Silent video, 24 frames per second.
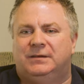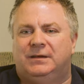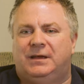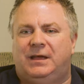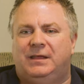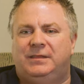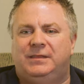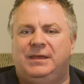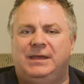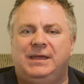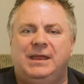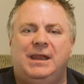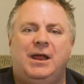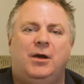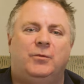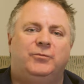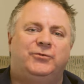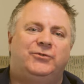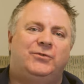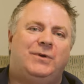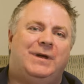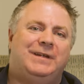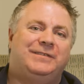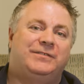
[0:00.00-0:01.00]
I think it
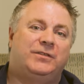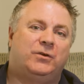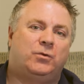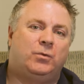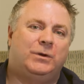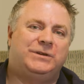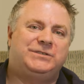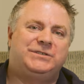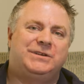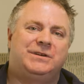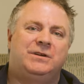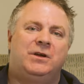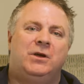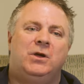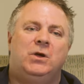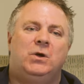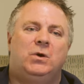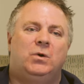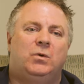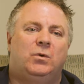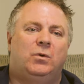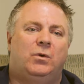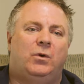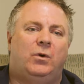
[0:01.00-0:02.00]
helps to ask the question
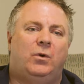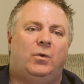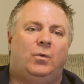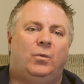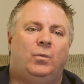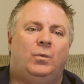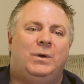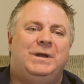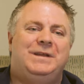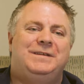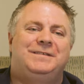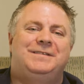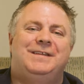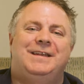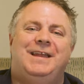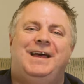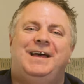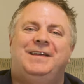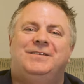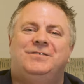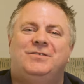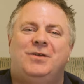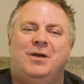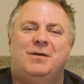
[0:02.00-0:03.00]
when is the
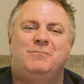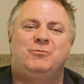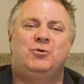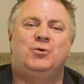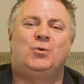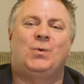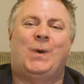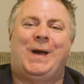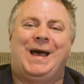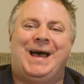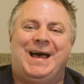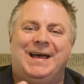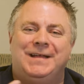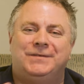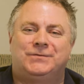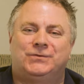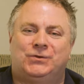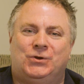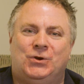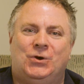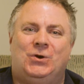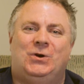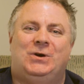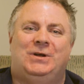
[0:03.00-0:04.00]
last time you
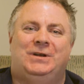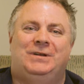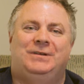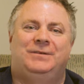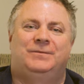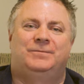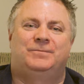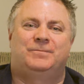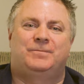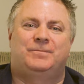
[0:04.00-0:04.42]
asked God